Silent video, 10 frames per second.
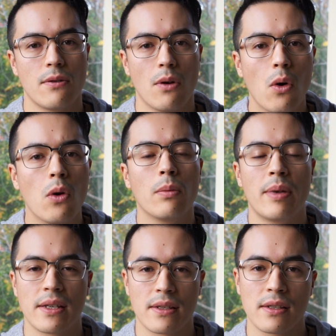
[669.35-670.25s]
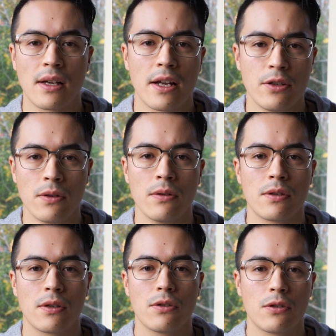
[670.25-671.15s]
all pesticide
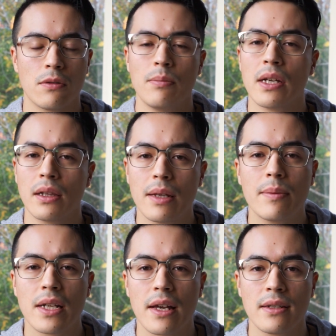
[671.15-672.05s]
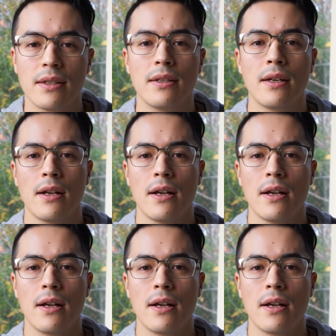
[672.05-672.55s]
use should be eliminated,